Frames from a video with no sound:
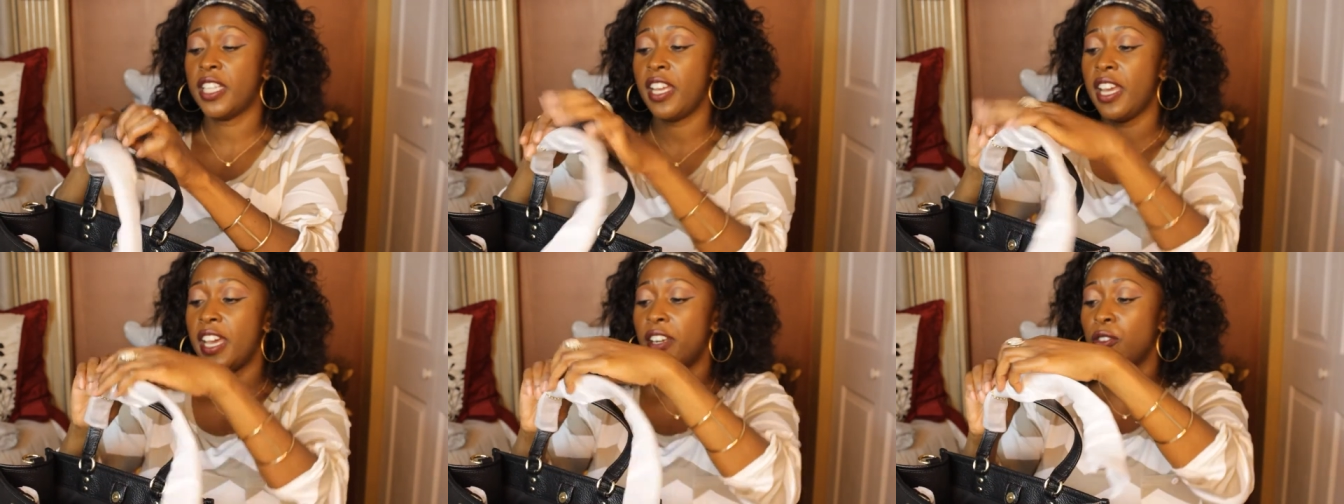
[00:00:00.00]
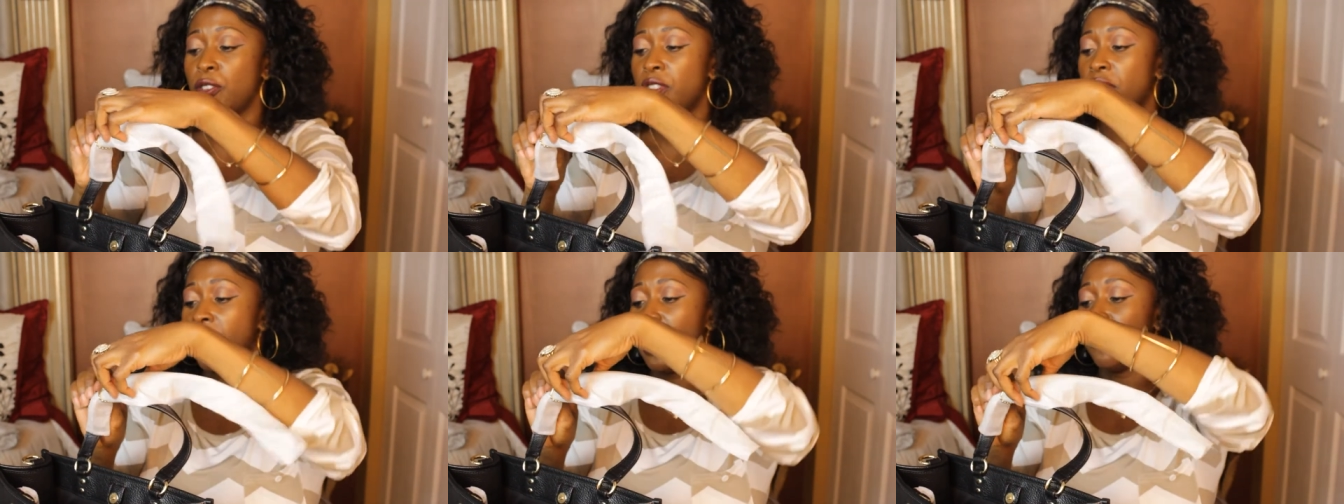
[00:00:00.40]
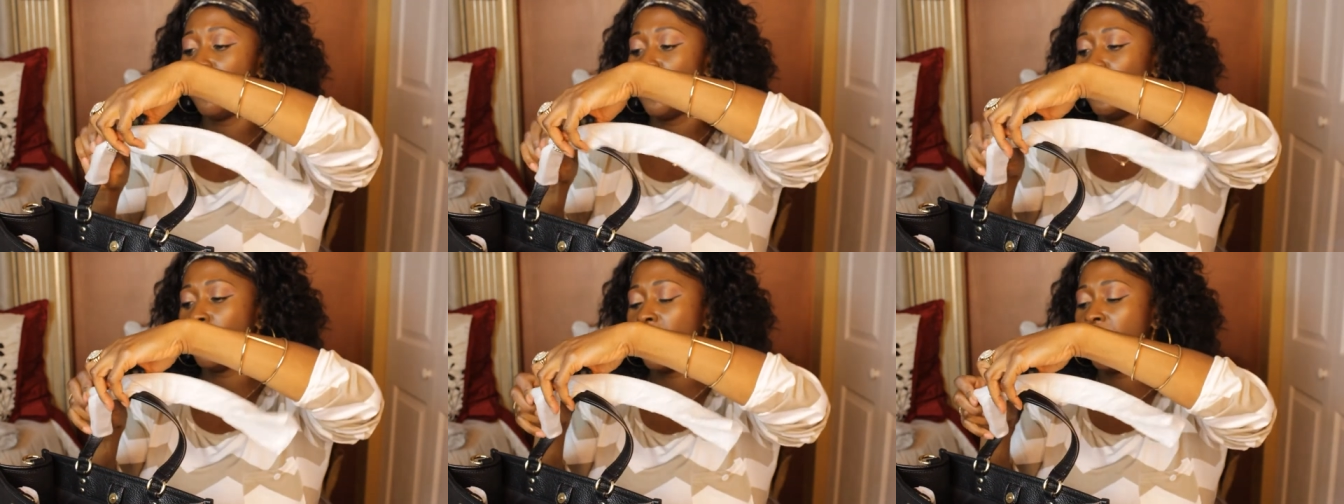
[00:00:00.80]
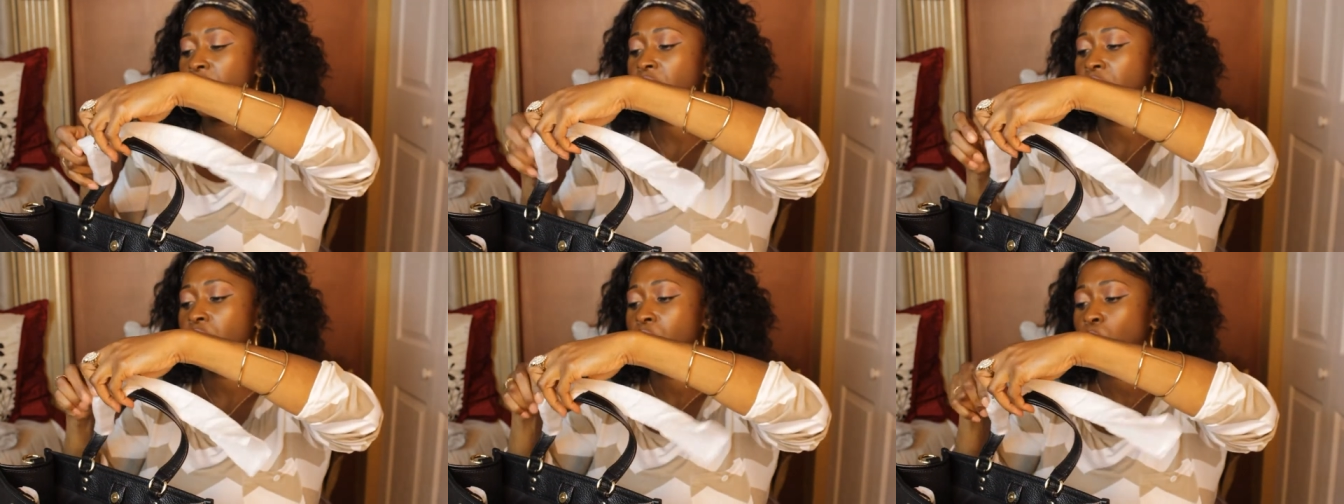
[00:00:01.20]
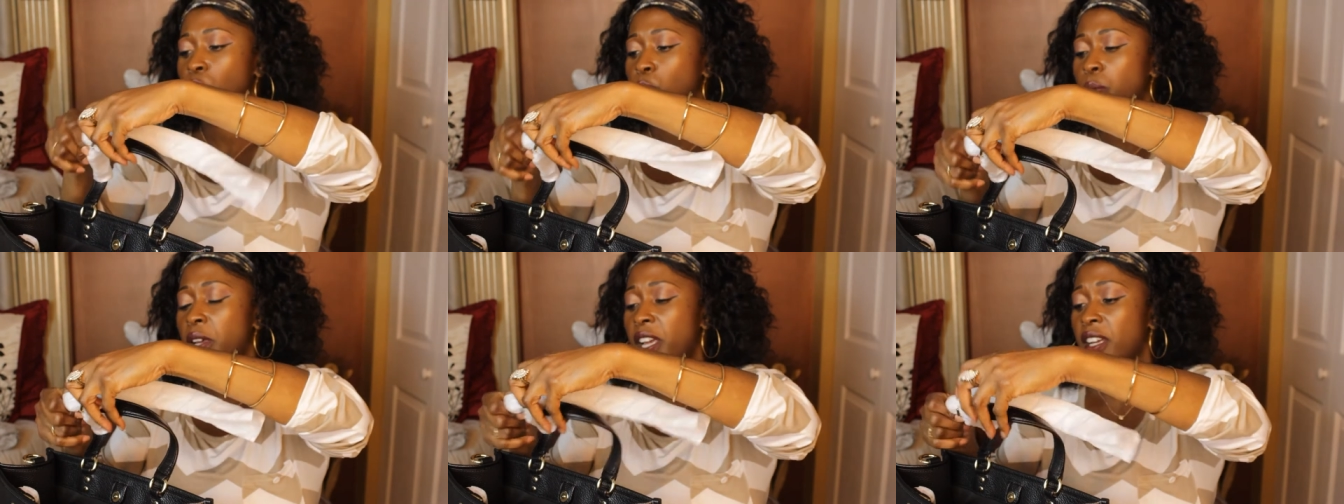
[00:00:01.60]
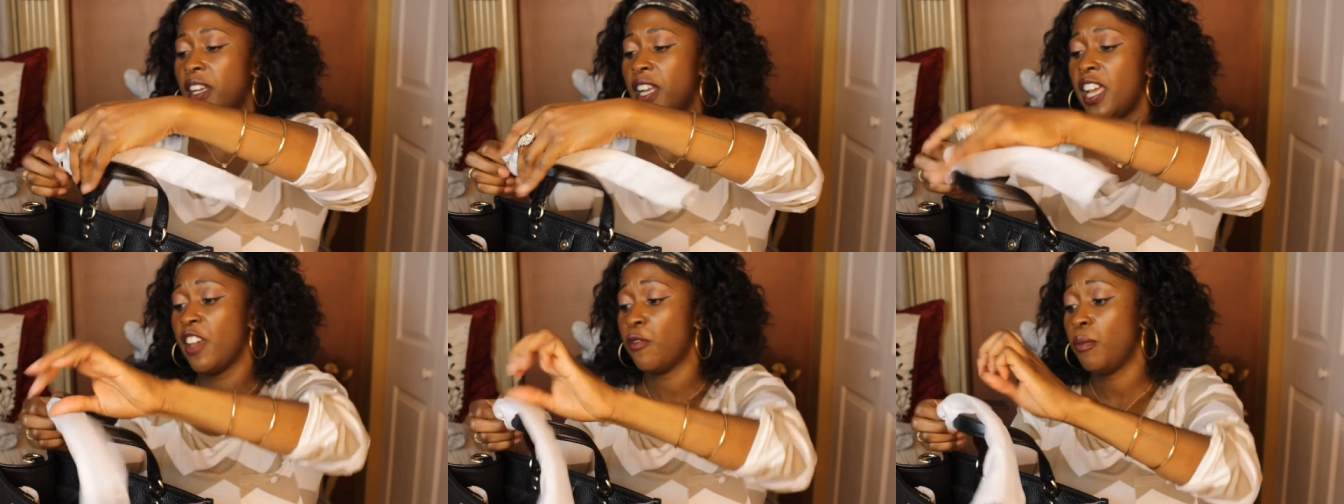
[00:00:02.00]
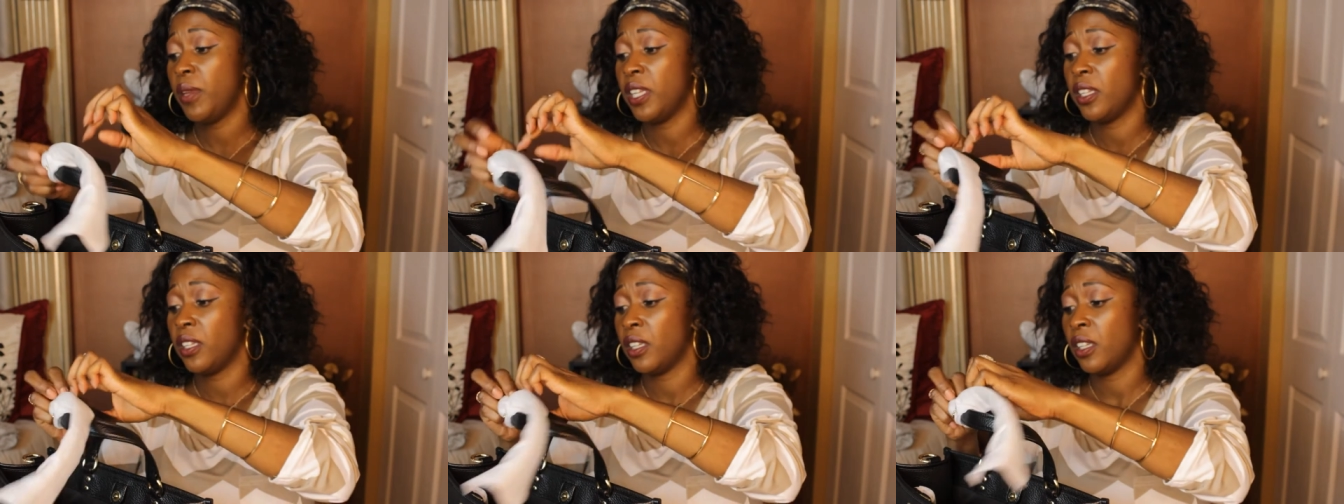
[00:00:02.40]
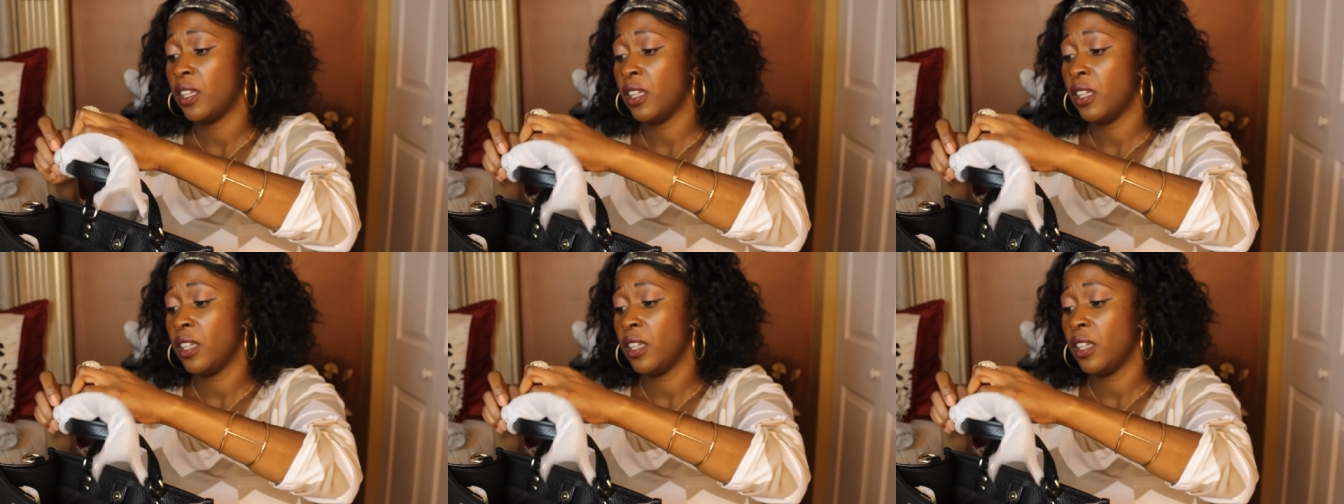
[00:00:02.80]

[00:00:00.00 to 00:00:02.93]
I, I, don't think I've thrown out any Cooch bag, and I have many,